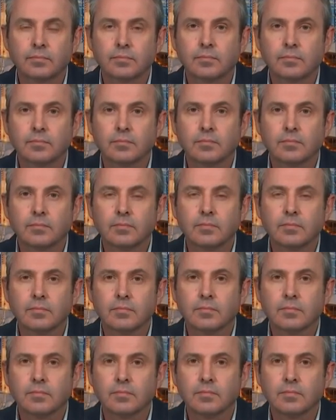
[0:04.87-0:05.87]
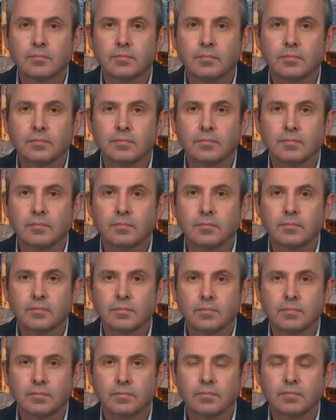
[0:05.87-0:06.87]

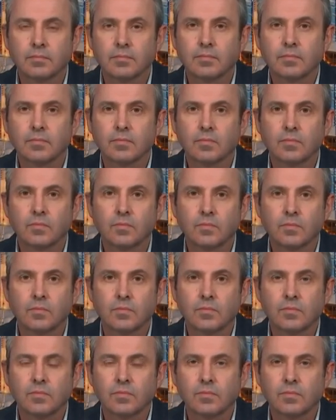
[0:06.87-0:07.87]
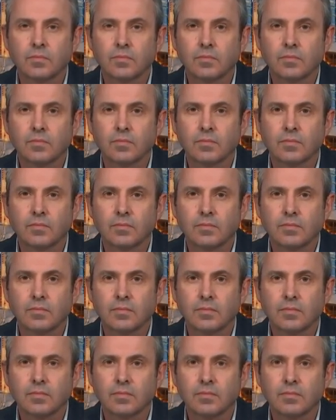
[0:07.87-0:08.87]

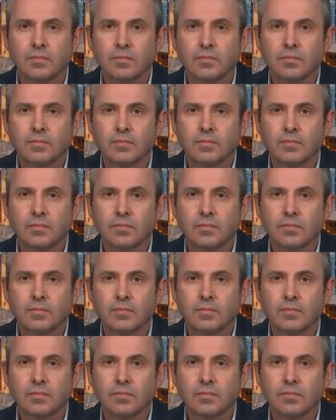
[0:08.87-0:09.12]
[no speech]